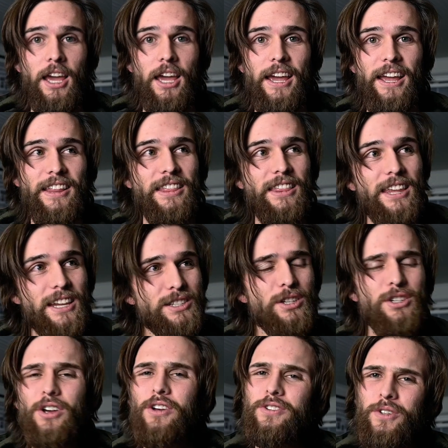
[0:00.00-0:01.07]
And this
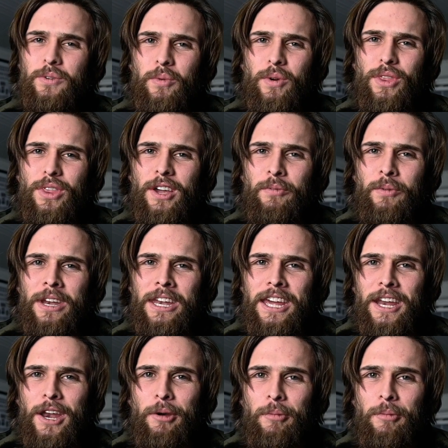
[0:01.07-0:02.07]
is also one thing we did.